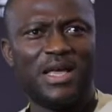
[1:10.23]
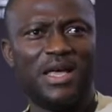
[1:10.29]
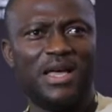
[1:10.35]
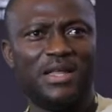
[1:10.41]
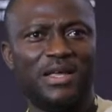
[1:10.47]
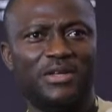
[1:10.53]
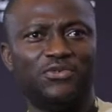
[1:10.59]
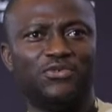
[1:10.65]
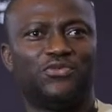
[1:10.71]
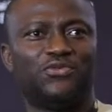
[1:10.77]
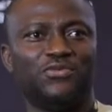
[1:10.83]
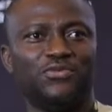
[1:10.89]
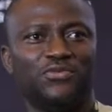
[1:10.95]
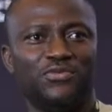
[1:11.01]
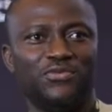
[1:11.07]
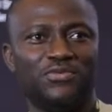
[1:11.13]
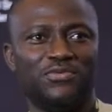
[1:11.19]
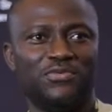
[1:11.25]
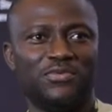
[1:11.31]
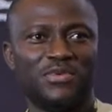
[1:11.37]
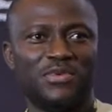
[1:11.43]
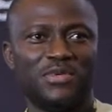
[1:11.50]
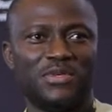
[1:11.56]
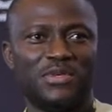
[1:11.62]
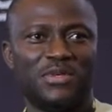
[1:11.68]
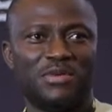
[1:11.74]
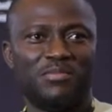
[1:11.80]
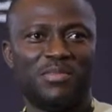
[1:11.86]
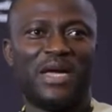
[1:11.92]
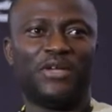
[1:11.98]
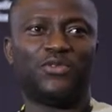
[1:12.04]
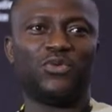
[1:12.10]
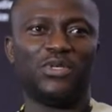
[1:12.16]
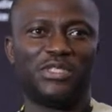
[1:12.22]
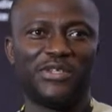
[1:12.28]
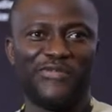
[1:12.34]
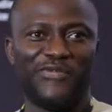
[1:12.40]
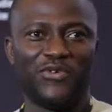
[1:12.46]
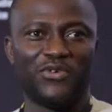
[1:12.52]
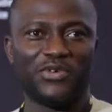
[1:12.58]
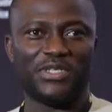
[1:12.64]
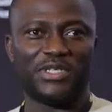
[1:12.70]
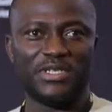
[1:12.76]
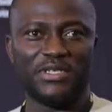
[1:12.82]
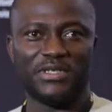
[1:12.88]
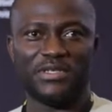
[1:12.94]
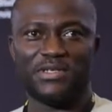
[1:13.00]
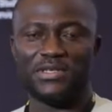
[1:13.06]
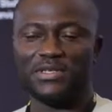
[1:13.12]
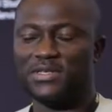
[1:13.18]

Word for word: And then to, by 2014,